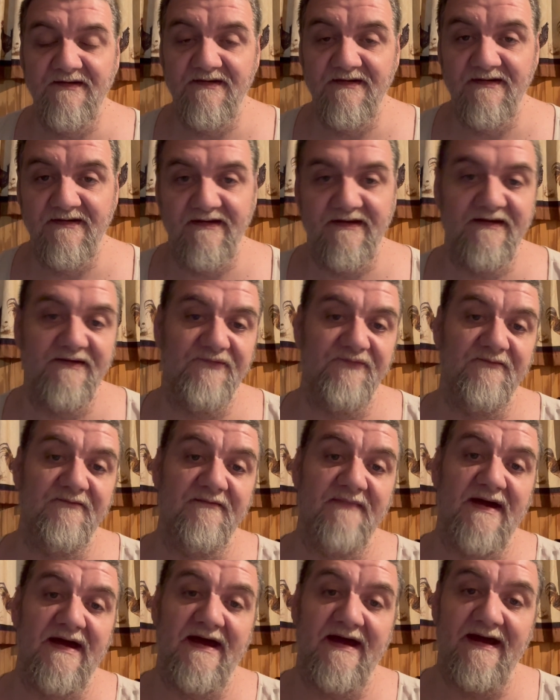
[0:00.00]
is
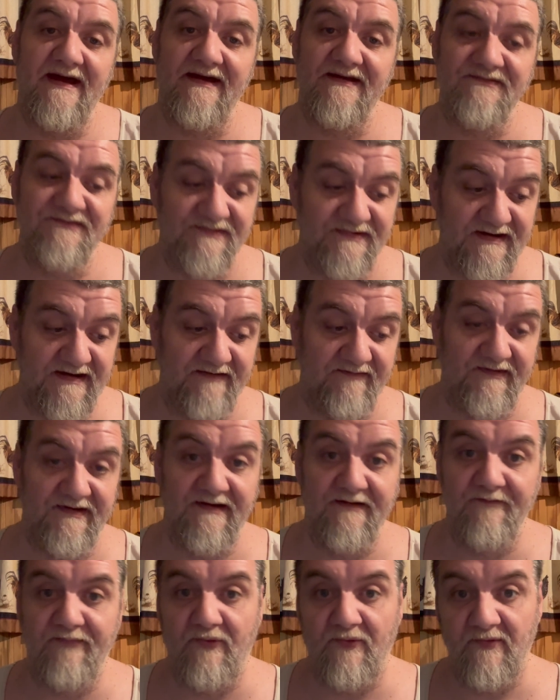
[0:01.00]
my
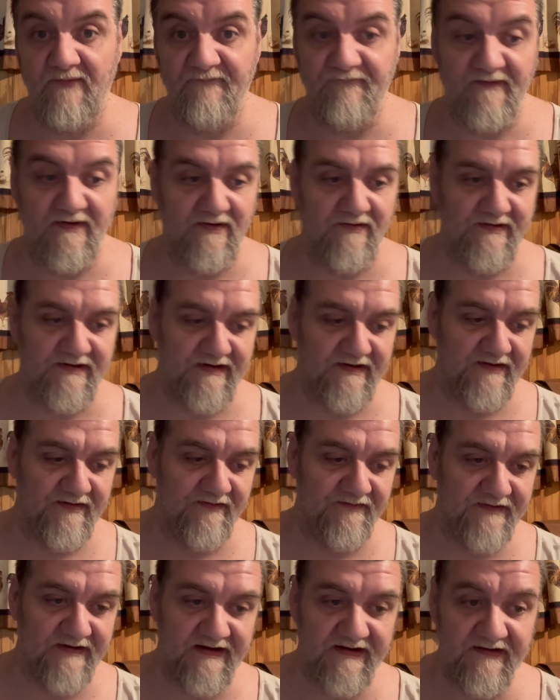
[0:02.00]
dividend portfolio.
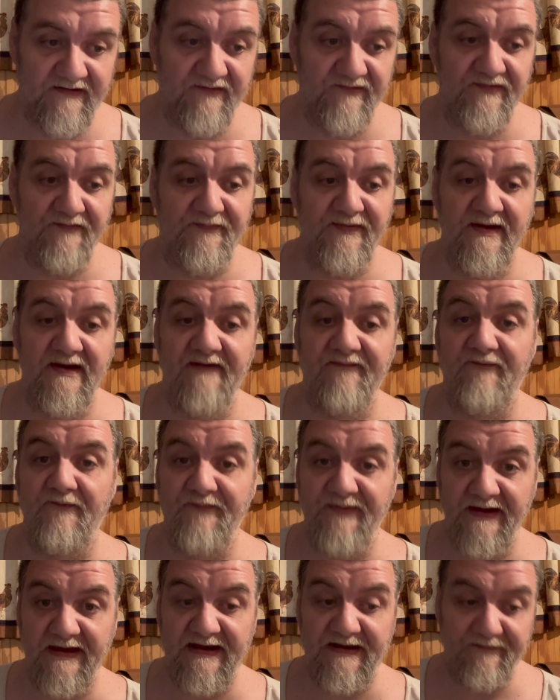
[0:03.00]
Now, here's the pitiful
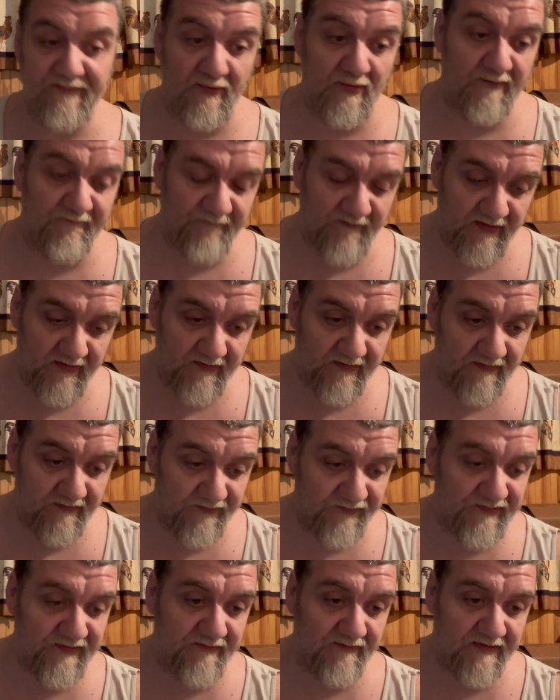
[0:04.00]
penny portfolio.
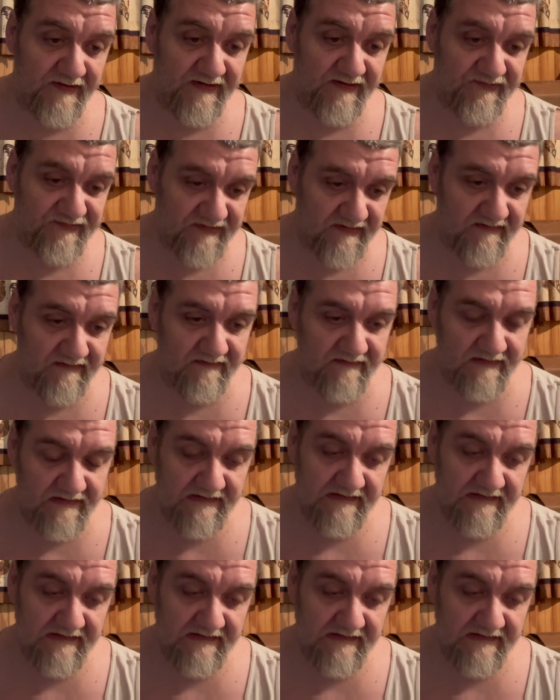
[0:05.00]
Let's see what it's doing.